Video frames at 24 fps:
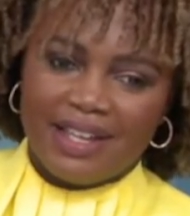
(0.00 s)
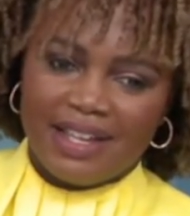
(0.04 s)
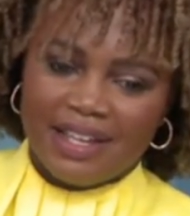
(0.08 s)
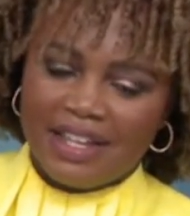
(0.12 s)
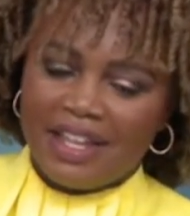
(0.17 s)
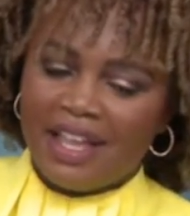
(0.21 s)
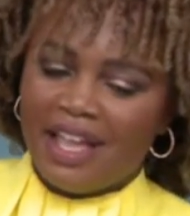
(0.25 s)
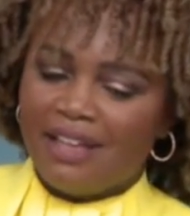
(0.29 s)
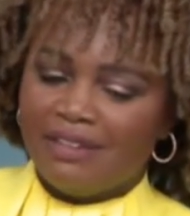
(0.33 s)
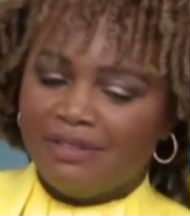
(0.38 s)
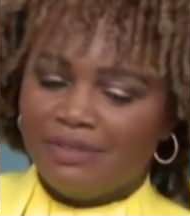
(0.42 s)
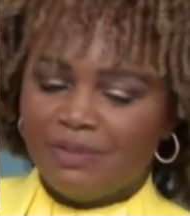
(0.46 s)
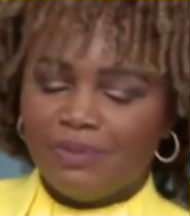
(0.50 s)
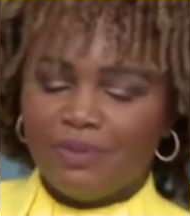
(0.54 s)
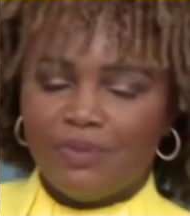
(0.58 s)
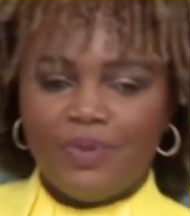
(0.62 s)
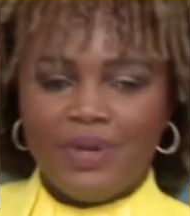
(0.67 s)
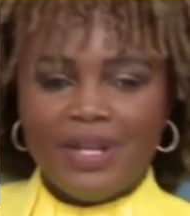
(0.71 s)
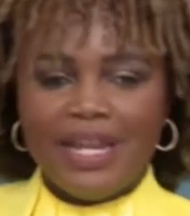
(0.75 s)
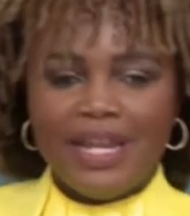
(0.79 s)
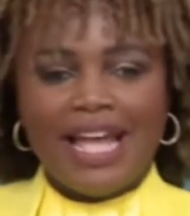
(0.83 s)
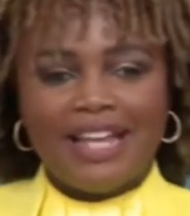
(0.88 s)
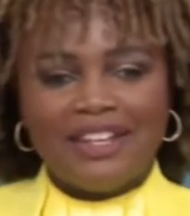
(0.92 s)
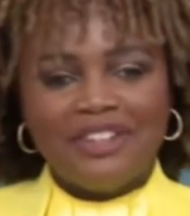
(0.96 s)
Again,
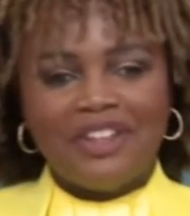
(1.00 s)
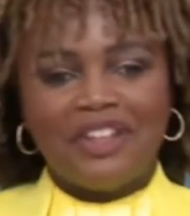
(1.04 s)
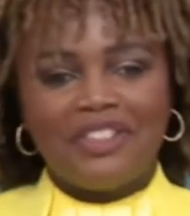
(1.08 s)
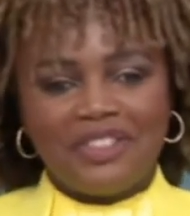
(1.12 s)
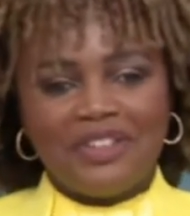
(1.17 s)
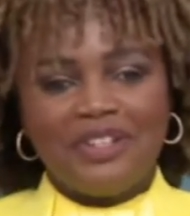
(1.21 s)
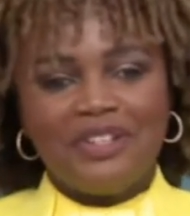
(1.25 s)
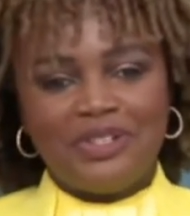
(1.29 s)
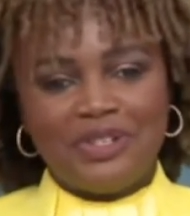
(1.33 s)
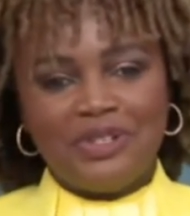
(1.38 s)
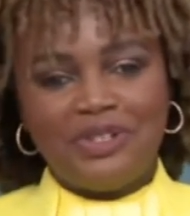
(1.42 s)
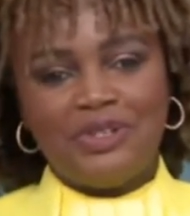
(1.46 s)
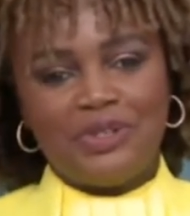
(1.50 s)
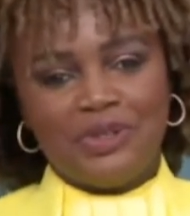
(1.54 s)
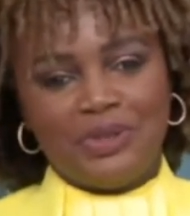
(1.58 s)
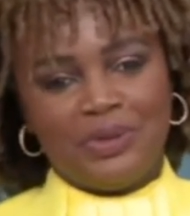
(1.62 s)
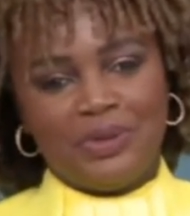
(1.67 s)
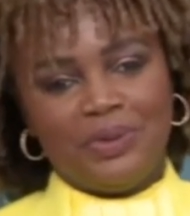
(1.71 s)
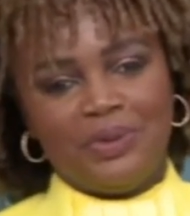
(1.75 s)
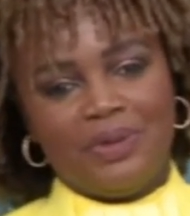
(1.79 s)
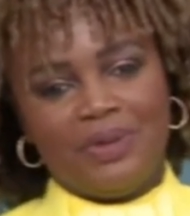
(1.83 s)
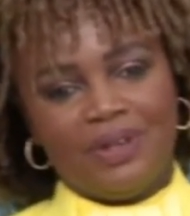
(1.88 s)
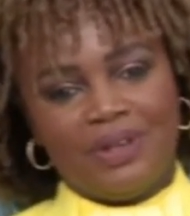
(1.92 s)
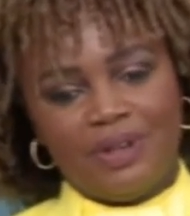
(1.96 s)
we had nothing to
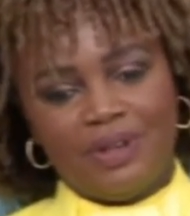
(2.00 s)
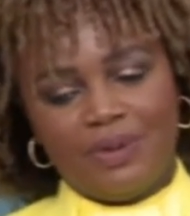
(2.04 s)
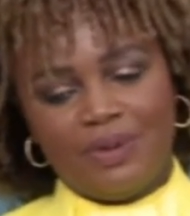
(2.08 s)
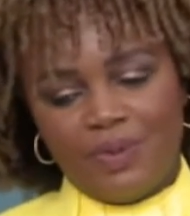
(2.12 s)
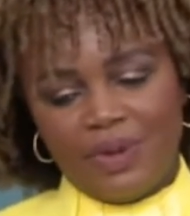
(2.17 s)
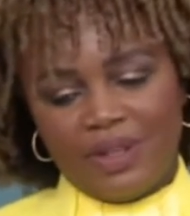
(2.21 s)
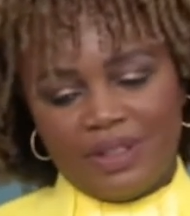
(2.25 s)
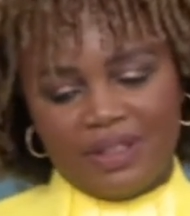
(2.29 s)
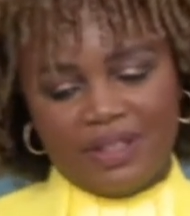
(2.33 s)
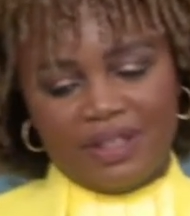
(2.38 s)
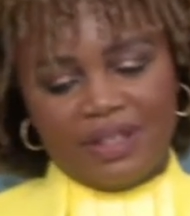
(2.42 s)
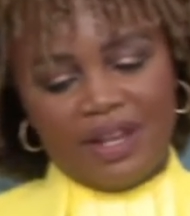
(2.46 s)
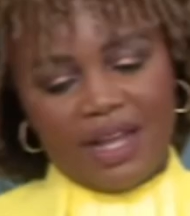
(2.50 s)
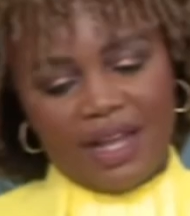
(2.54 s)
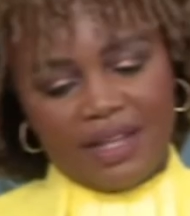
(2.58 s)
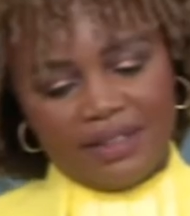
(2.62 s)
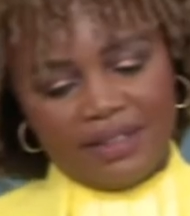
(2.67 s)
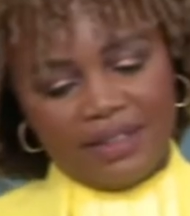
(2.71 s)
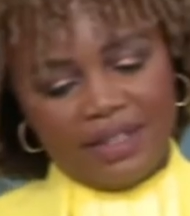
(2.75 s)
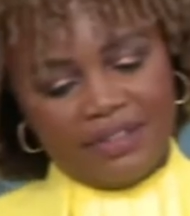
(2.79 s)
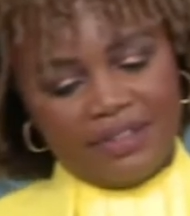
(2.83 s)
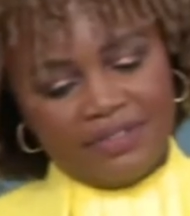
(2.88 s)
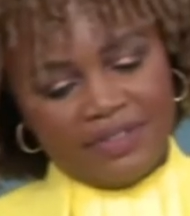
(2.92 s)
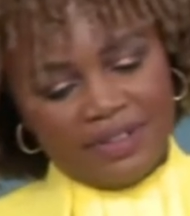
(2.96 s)
do with the
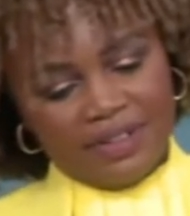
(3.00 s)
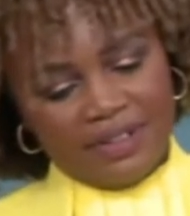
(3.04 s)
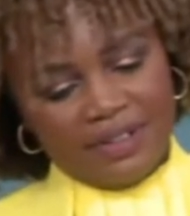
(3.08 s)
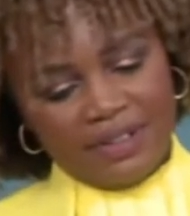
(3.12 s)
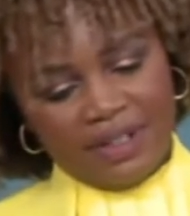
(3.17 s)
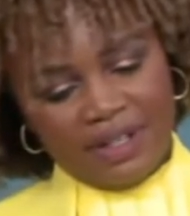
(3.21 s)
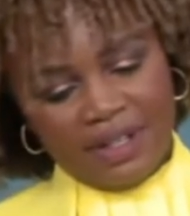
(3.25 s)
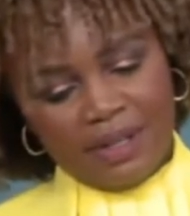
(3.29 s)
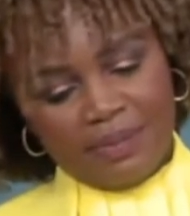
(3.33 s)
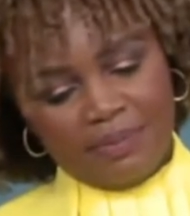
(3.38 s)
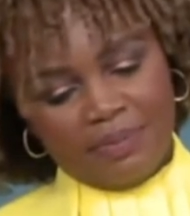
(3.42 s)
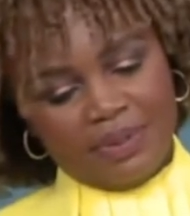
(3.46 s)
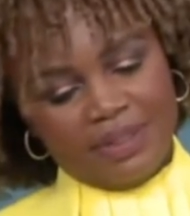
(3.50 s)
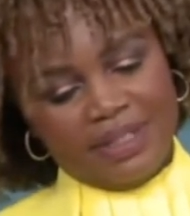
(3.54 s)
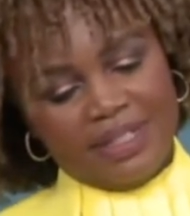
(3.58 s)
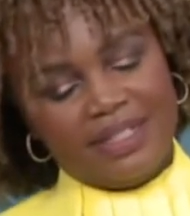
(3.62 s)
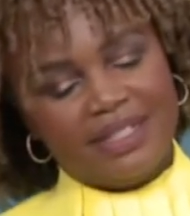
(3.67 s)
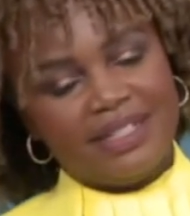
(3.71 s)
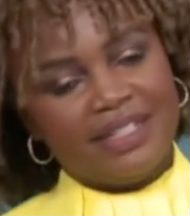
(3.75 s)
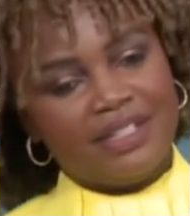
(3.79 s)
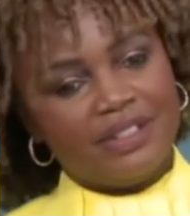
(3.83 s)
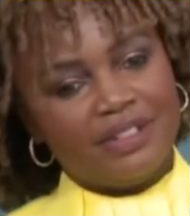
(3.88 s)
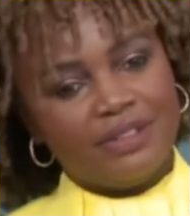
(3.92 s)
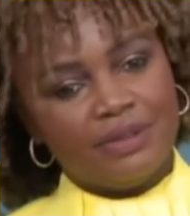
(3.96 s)
9/11
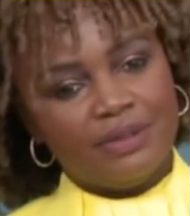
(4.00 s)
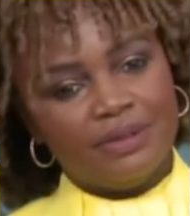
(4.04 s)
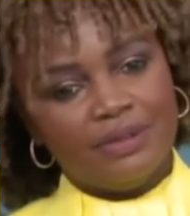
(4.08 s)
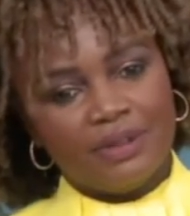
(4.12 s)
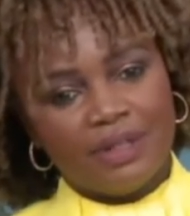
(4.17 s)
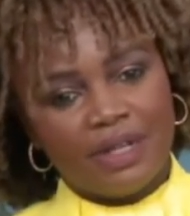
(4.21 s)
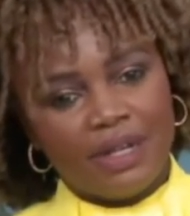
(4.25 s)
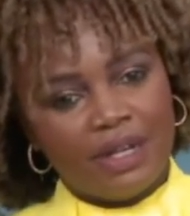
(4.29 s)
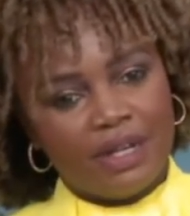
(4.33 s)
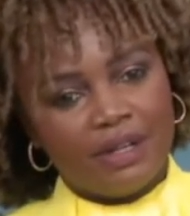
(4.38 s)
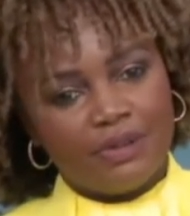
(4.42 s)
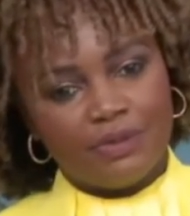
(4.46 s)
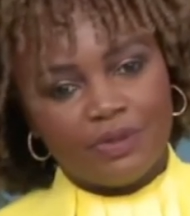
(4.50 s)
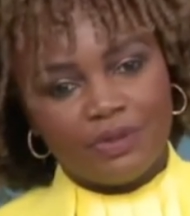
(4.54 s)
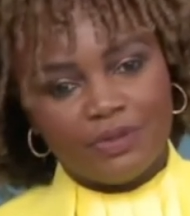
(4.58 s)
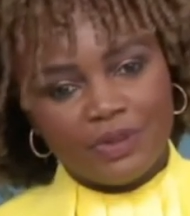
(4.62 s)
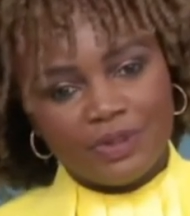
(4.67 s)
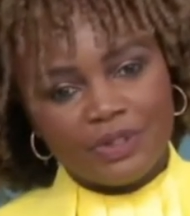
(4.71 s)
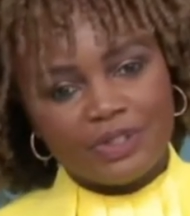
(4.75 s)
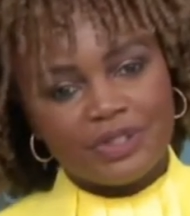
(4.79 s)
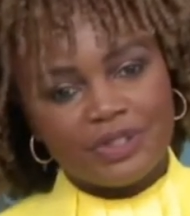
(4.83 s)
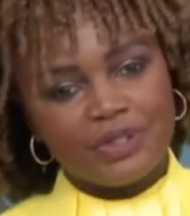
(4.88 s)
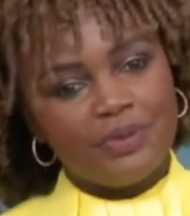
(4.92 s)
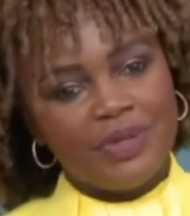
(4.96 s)
plea deal uh,
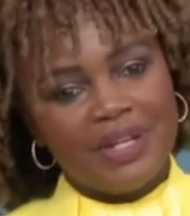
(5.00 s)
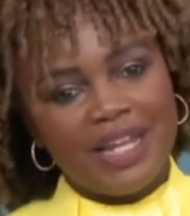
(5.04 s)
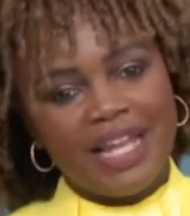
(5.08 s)
reversal.